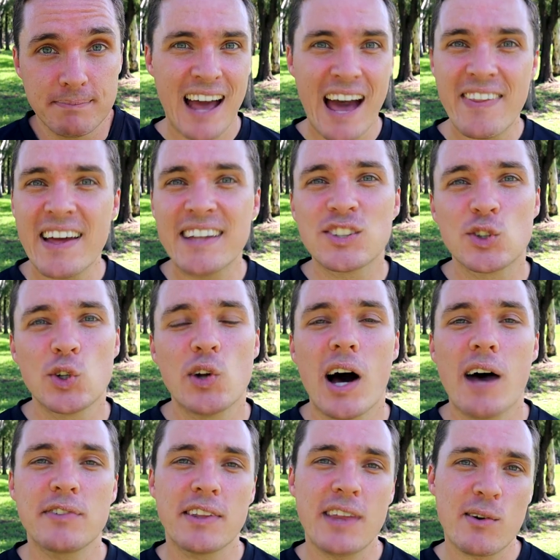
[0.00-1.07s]
And then soon
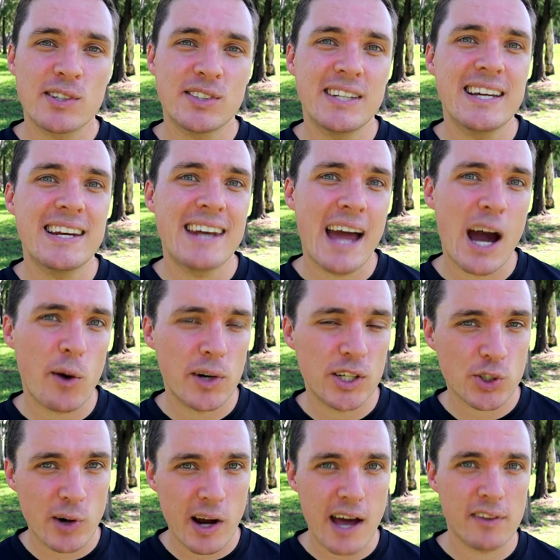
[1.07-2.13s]
after, there is the Nowra
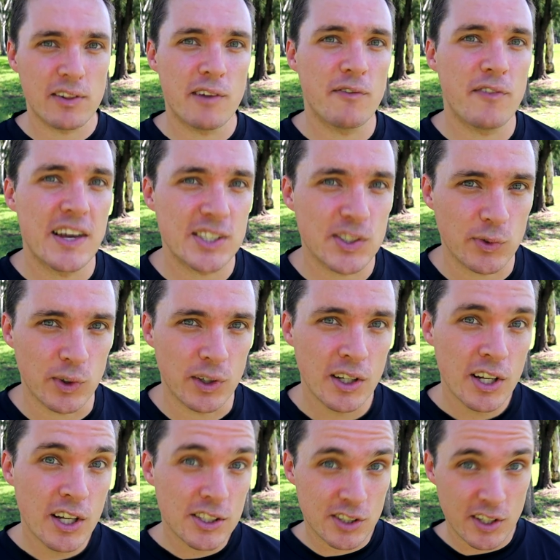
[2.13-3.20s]
Triathlon Festival,
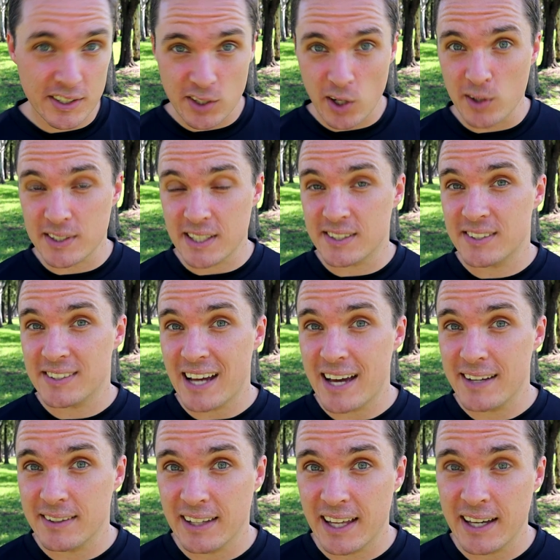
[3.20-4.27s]
so this holds a
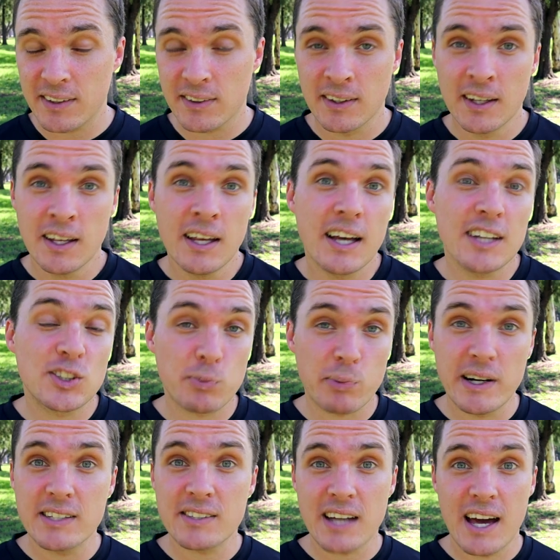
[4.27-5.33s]
standard length, a
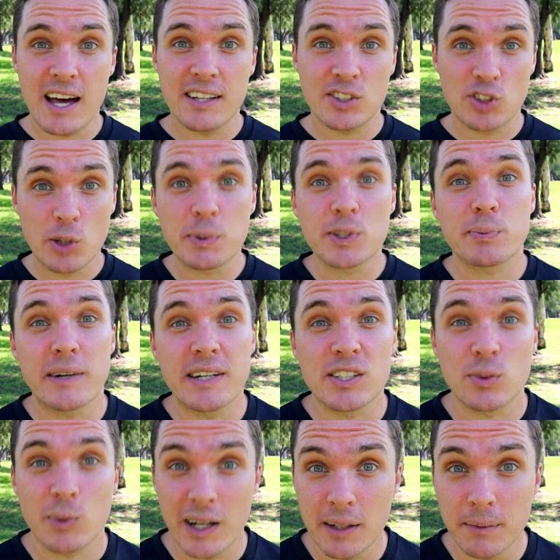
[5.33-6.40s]
sprint and a super sprint
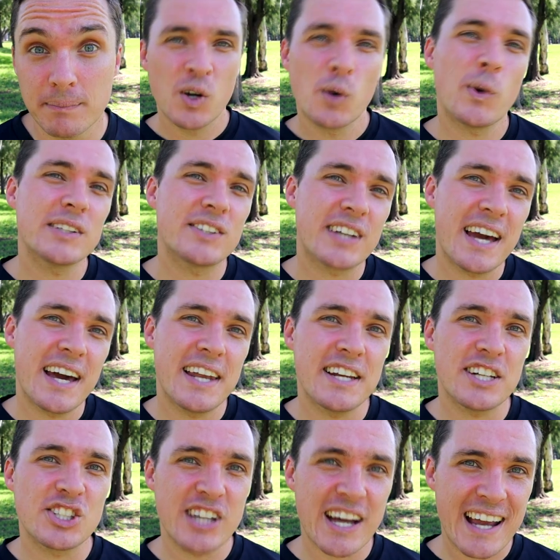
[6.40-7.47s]
as well. Once again,
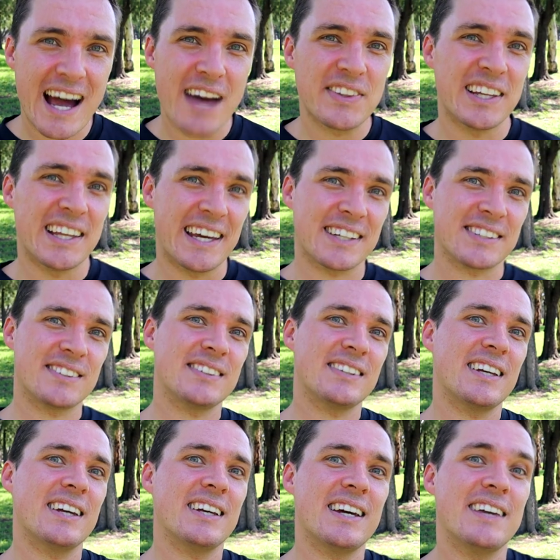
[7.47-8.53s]
check out the links
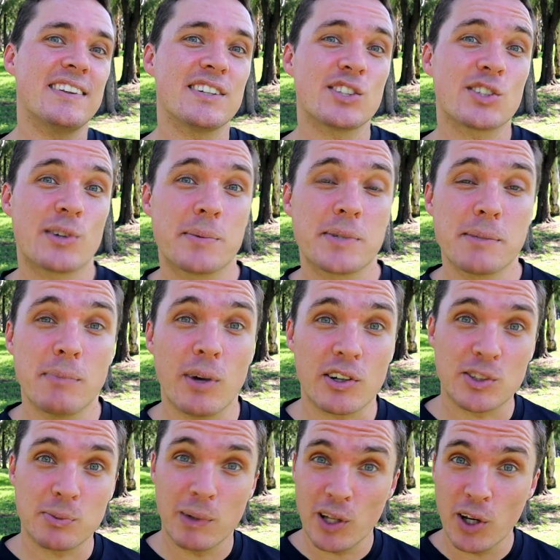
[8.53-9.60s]
in the description
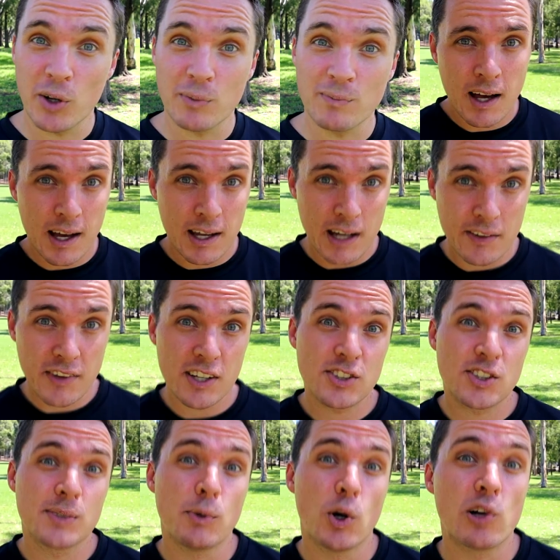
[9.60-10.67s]
box below. Another
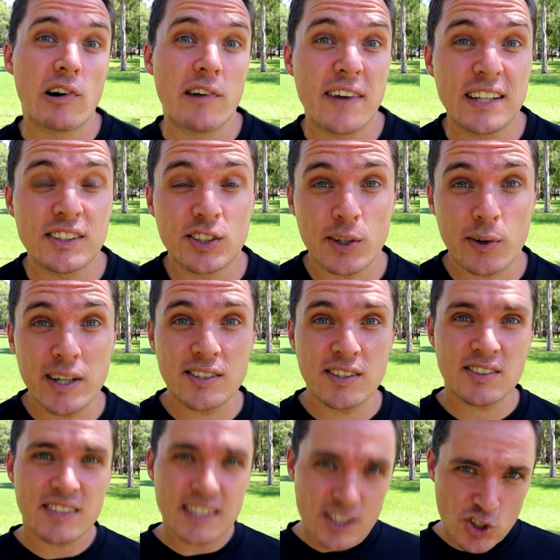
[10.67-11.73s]
smaller event series
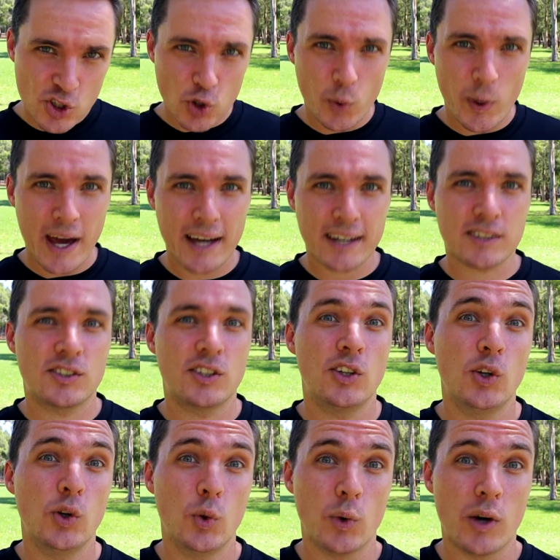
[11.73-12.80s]
is the
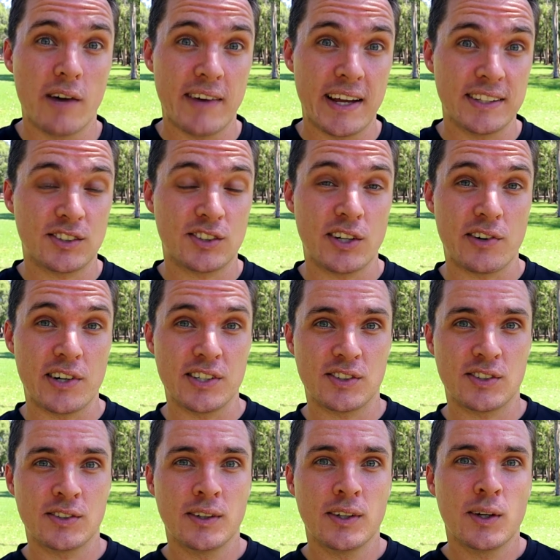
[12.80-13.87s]
2XU event
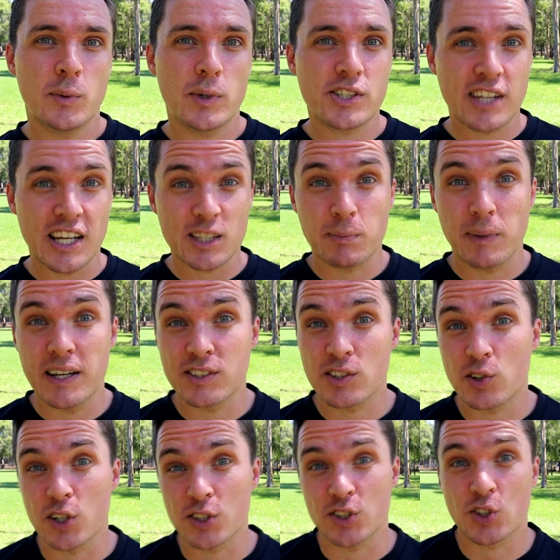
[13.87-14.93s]
series, which takes place
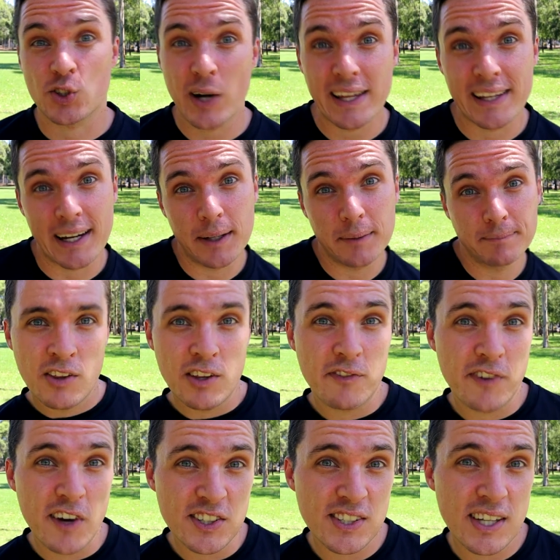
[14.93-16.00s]
across Australia. The
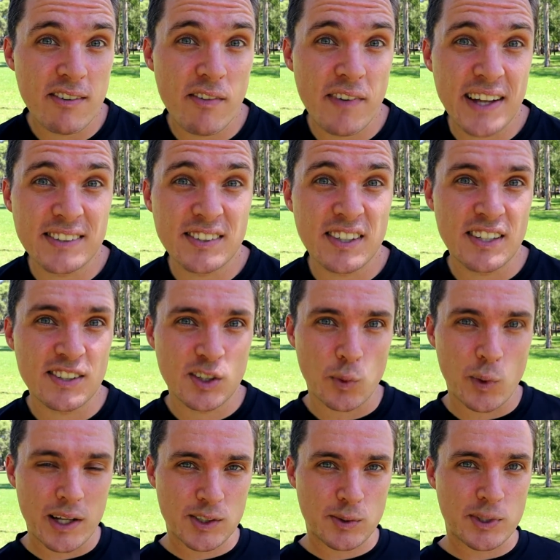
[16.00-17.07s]
first set of events is the
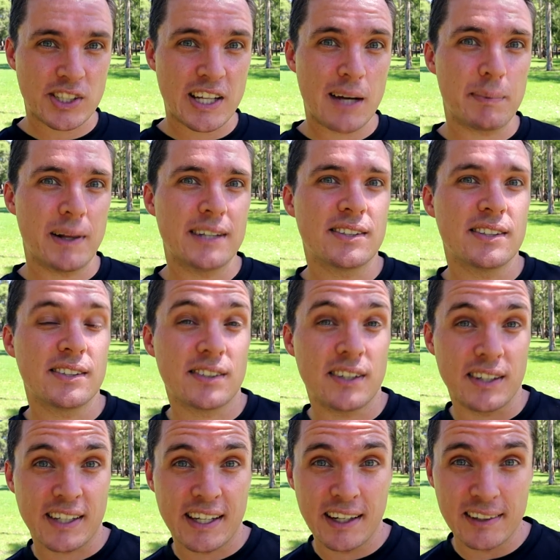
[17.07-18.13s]
ones which take place in
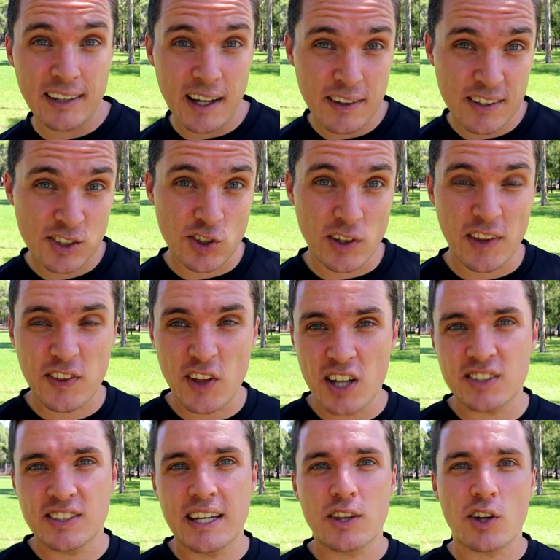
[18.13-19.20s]
St Kilda. This is on the
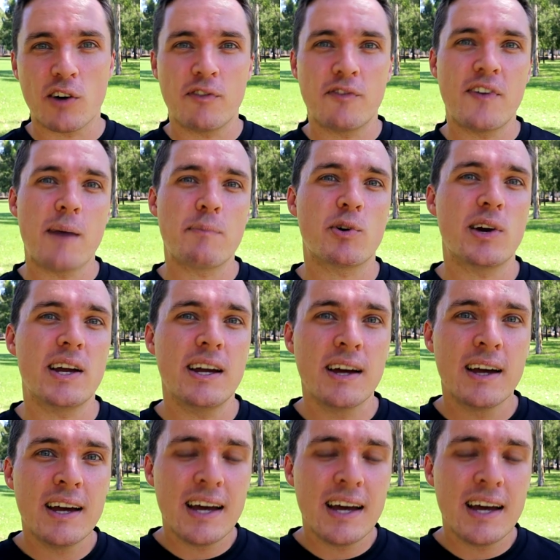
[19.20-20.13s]
13th of February.